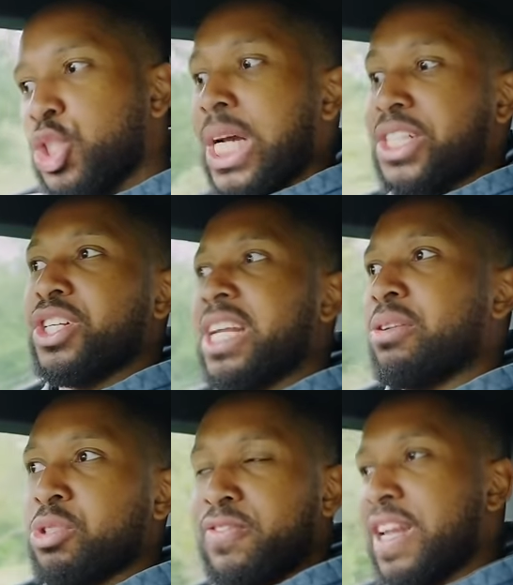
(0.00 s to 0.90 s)
Traction
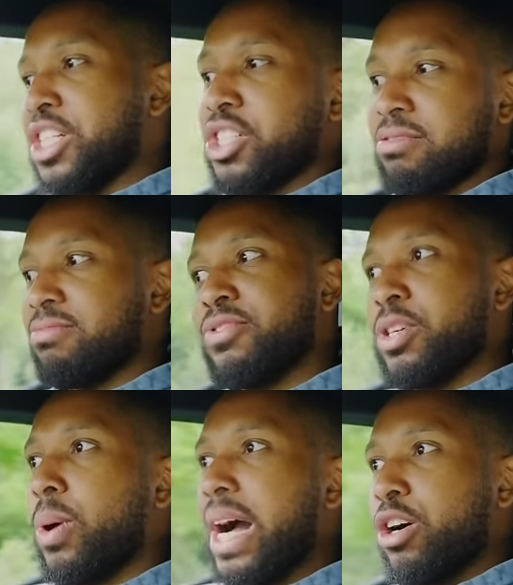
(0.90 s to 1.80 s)
light was flashing for
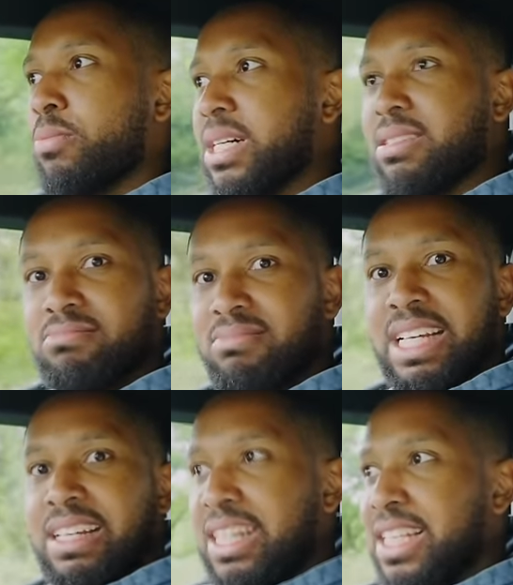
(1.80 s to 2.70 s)
a while, but
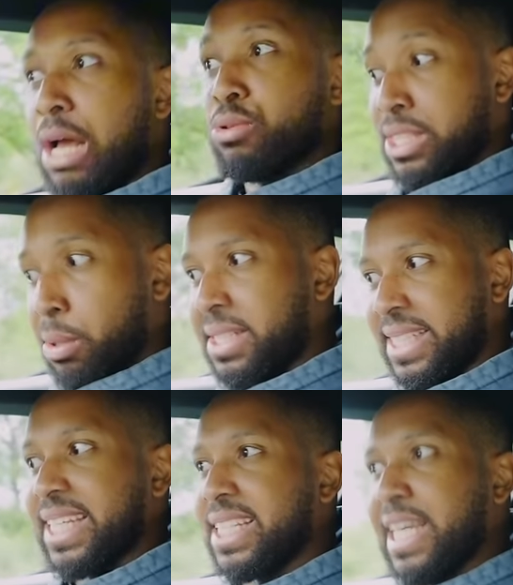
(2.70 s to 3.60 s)
that was 0 to
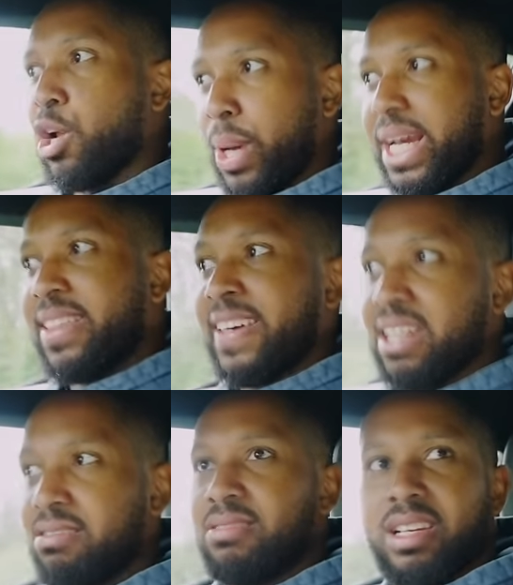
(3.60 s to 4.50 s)
60 quicker
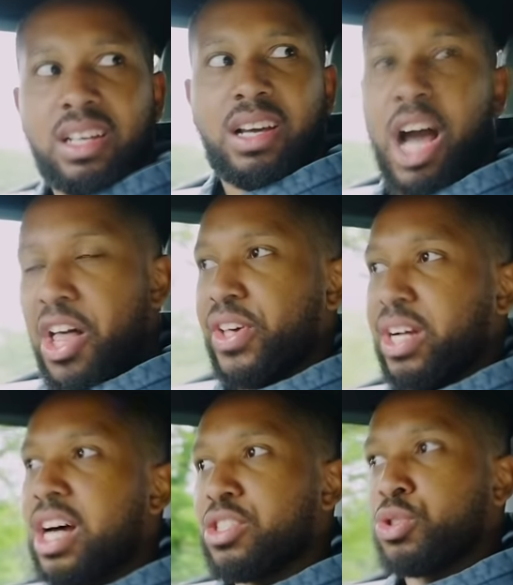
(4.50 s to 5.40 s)
than other
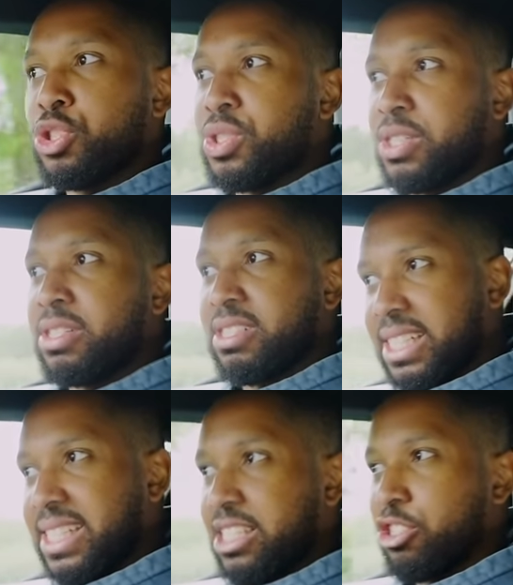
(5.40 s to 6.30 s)
cars do 0 to
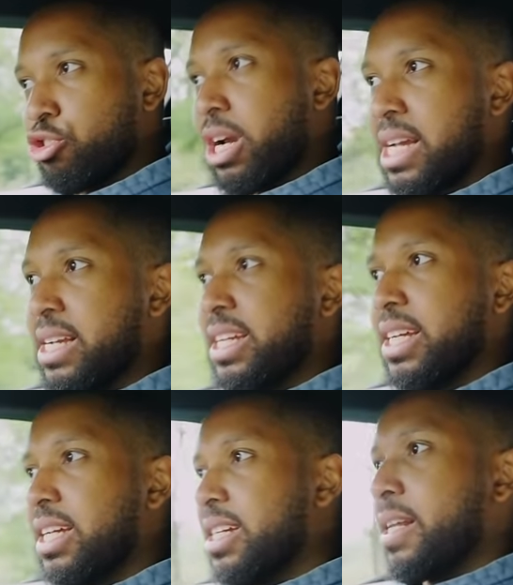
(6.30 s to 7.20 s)
60 in the dry.
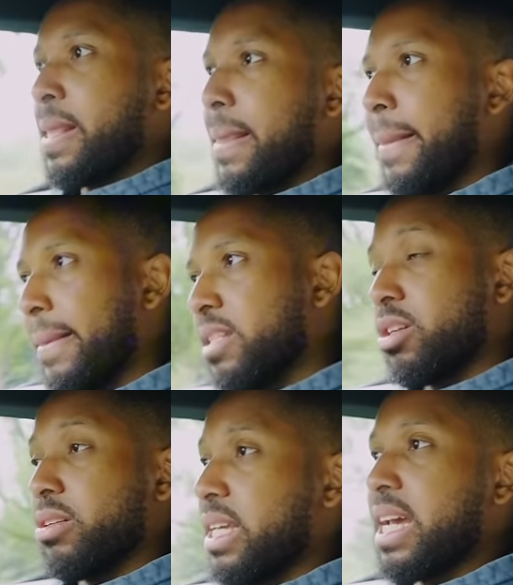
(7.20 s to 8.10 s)

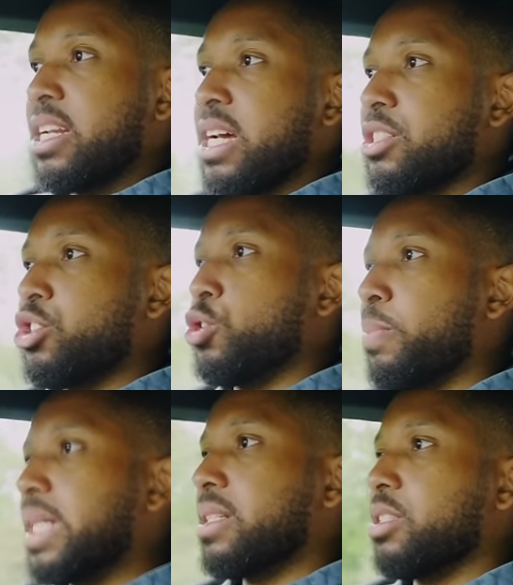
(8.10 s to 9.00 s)
So yeah, that is
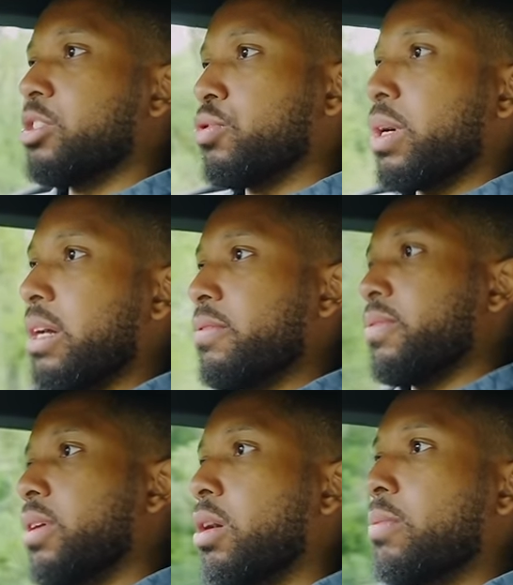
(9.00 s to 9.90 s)
stupendous to drive.
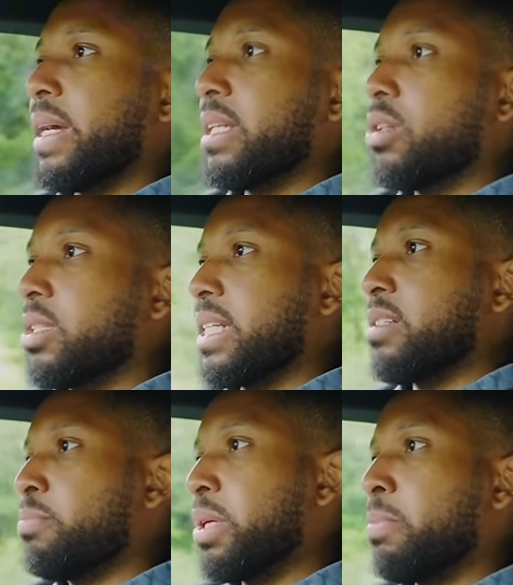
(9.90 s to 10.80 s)
Oh my God, there's
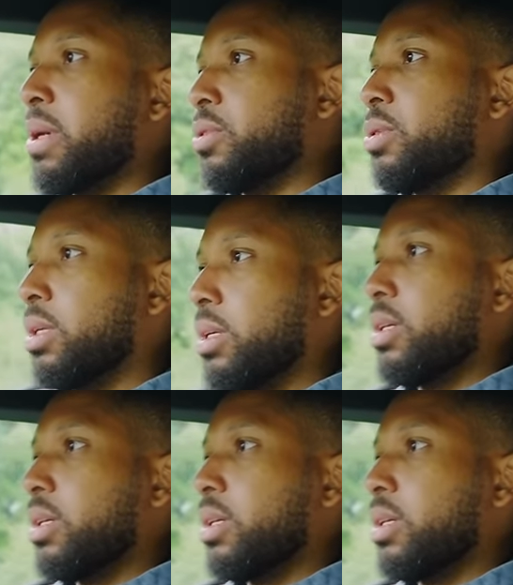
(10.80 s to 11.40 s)
a big puddle.